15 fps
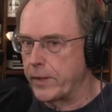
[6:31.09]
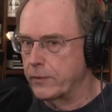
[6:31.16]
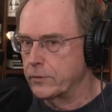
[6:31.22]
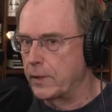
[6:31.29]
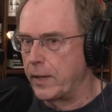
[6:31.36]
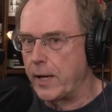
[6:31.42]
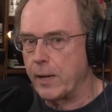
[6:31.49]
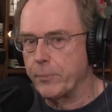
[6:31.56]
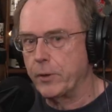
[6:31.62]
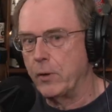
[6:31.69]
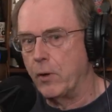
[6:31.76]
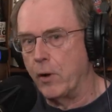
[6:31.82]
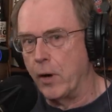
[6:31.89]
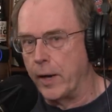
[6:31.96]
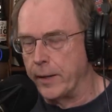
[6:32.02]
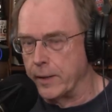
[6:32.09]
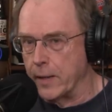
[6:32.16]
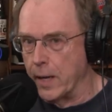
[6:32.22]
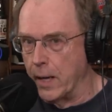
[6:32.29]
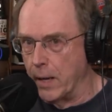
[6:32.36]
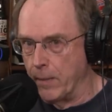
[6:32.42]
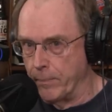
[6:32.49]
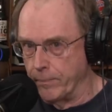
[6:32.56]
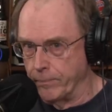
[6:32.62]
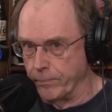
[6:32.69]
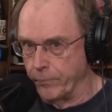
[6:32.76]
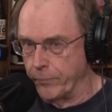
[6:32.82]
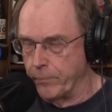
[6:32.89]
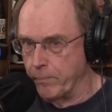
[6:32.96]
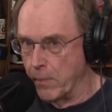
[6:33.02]
to that's going to happen on
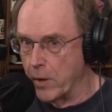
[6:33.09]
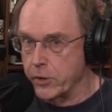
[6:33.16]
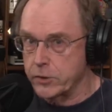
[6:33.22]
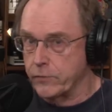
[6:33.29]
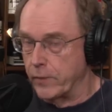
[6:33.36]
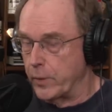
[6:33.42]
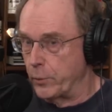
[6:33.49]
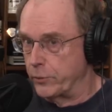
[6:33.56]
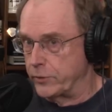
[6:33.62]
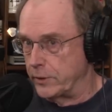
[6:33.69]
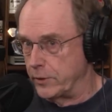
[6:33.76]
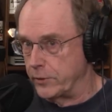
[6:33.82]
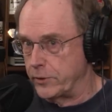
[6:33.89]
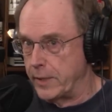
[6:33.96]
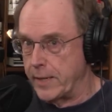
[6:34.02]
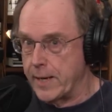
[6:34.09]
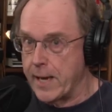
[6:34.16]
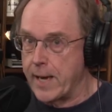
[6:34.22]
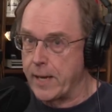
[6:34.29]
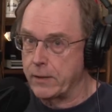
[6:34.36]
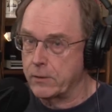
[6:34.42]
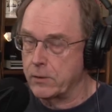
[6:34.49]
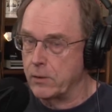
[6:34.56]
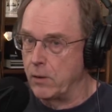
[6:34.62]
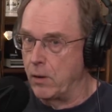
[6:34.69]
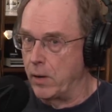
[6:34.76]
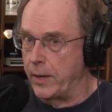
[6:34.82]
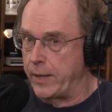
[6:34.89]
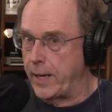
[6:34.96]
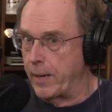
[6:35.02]
um, Mars frequencies, not
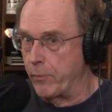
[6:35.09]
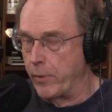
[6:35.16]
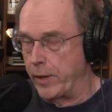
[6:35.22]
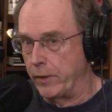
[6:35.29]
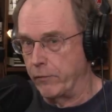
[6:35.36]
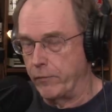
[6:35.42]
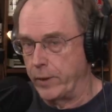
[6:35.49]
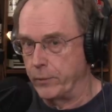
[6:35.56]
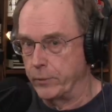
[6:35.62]
on ham radio